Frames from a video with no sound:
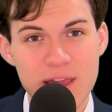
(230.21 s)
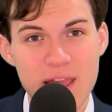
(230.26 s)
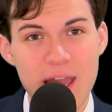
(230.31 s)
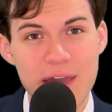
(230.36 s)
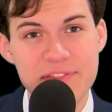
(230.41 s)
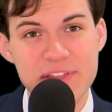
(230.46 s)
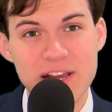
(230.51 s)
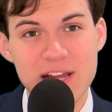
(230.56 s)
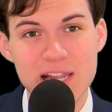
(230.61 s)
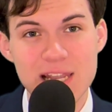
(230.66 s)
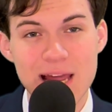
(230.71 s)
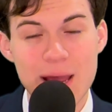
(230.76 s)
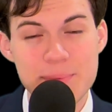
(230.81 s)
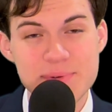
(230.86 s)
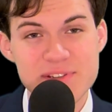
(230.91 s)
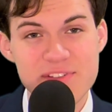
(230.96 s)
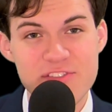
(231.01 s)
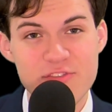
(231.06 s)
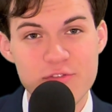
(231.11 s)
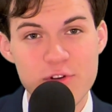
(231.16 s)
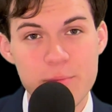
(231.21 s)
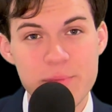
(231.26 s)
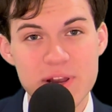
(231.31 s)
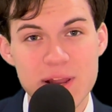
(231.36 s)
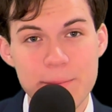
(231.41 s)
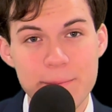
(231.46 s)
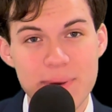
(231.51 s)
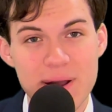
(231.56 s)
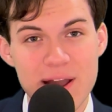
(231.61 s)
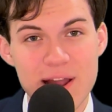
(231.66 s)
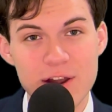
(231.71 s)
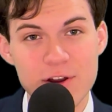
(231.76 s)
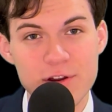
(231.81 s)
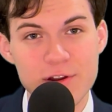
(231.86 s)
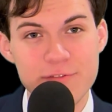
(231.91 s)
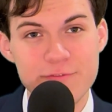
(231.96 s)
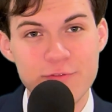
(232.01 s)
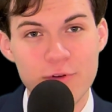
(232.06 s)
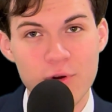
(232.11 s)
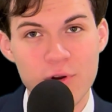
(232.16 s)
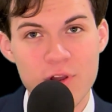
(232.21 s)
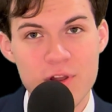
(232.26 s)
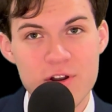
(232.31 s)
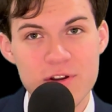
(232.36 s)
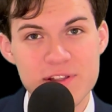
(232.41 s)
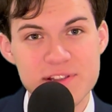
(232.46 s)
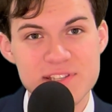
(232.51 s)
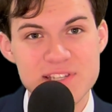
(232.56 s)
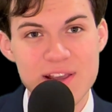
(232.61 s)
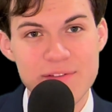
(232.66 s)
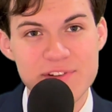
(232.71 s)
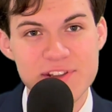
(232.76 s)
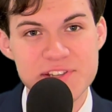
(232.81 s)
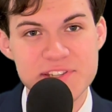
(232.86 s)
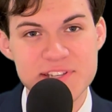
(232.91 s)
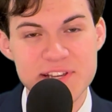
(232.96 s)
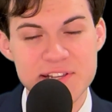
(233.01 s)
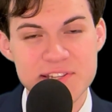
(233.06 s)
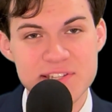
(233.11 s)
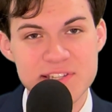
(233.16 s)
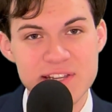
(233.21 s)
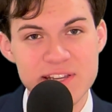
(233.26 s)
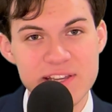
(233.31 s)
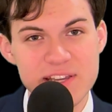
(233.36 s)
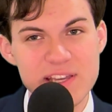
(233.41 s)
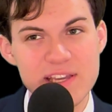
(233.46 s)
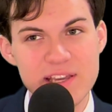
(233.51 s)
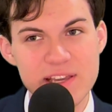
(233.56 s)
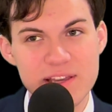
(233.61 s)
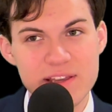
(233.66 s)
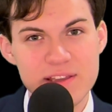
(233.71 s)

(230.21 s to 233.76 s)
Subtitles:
At the collapse of the Roman Empire in 476 CE,